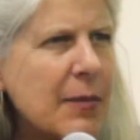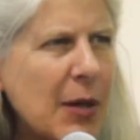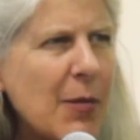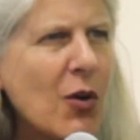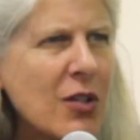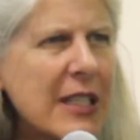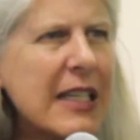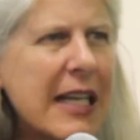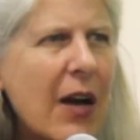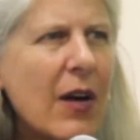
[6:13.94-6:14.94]
but mostly
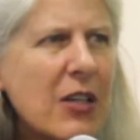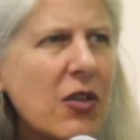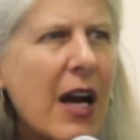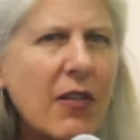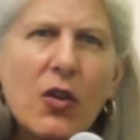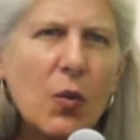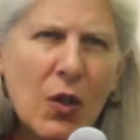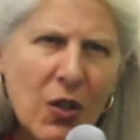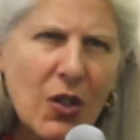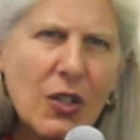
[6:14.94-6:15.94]
now I travel the
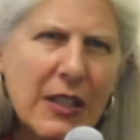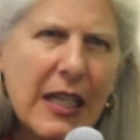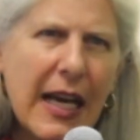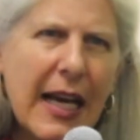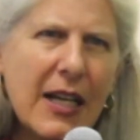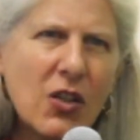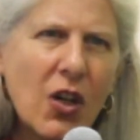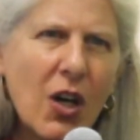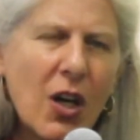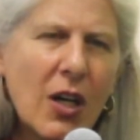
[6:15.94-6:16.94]
world and
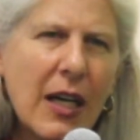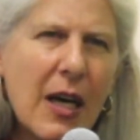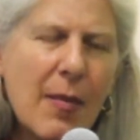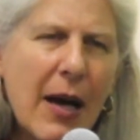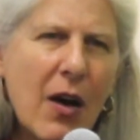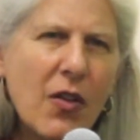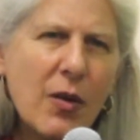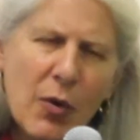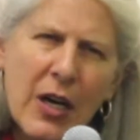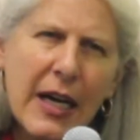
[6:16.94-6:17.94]
talk
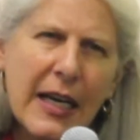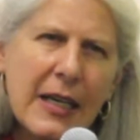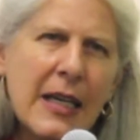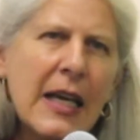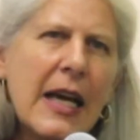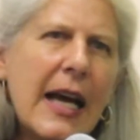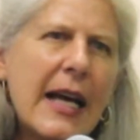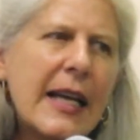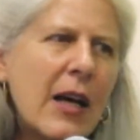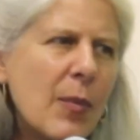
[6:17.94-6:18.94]
about the brain
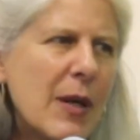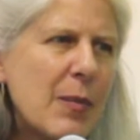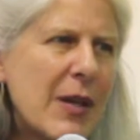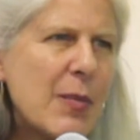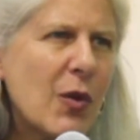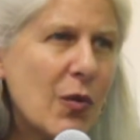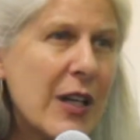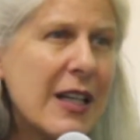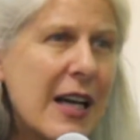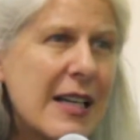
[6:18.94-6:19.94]
and helping people
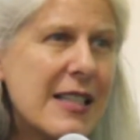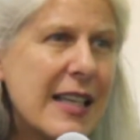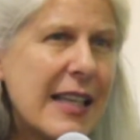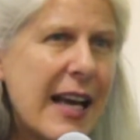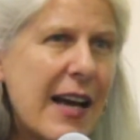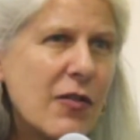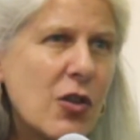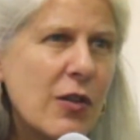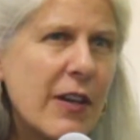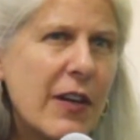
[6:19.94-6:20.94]
realize that they have
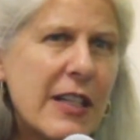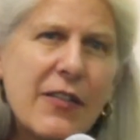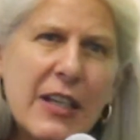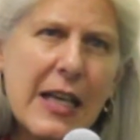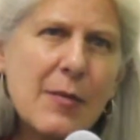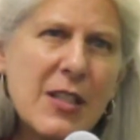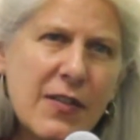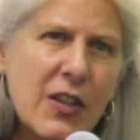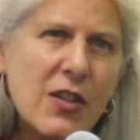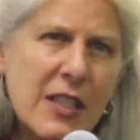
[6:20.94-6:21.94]
two very different
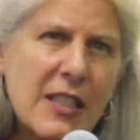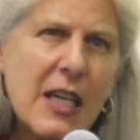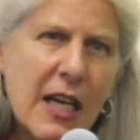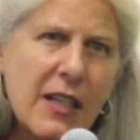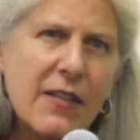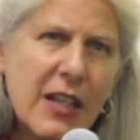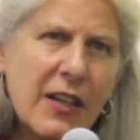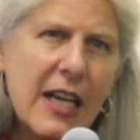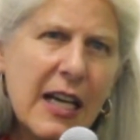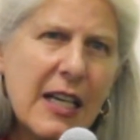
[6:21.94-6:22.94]
hemispheres inside of their
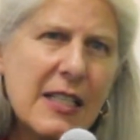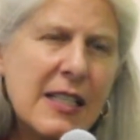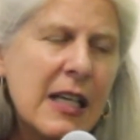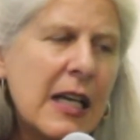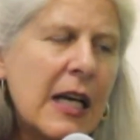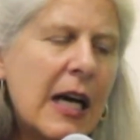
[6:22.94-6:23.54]
heads.